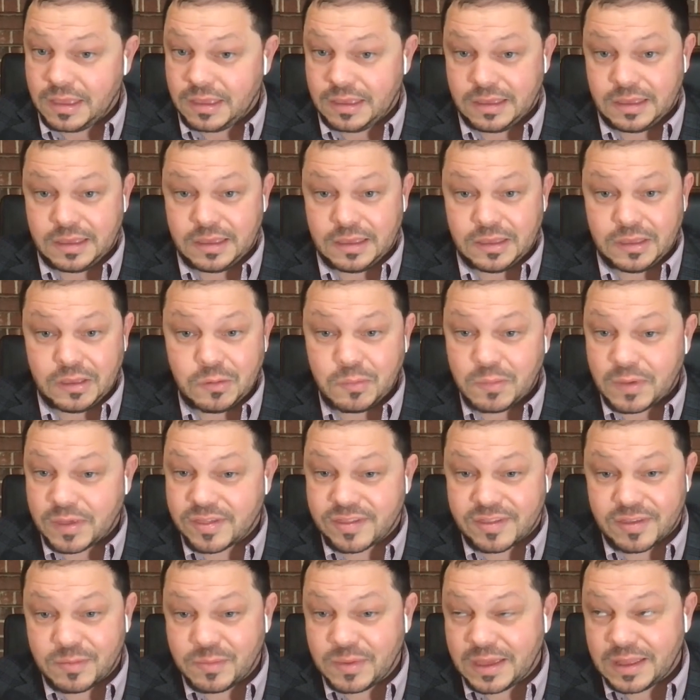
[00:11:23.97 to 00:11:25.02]
You
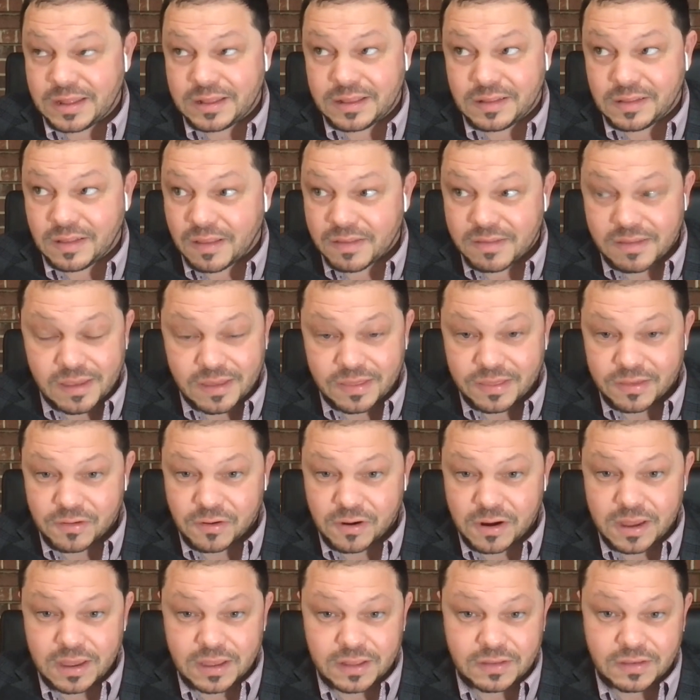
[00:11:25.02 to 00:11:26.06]
must have been in the 10th
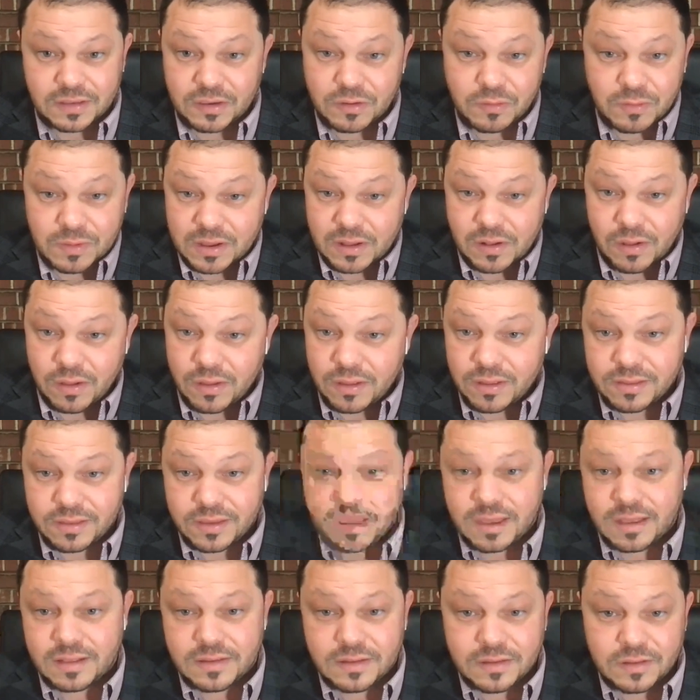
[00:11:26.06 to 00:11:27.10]
grade. Do you recall
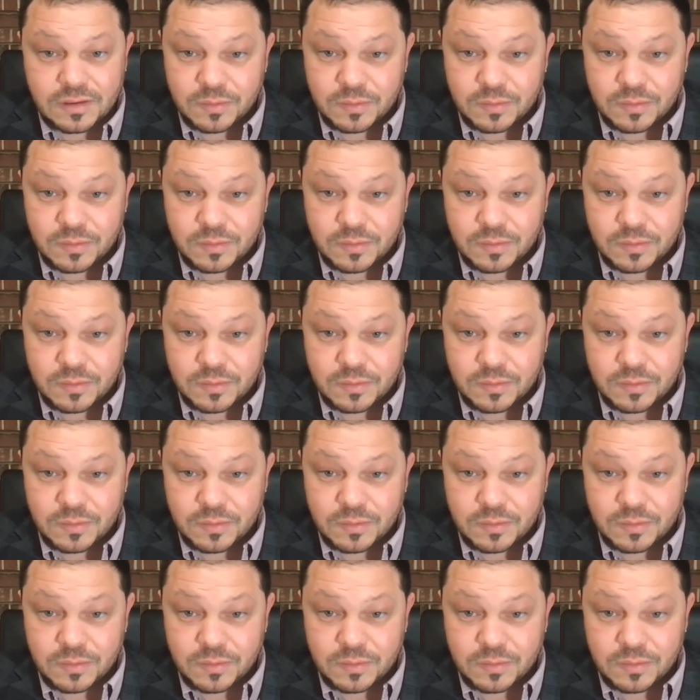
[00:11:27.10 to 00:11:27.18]
that? Did you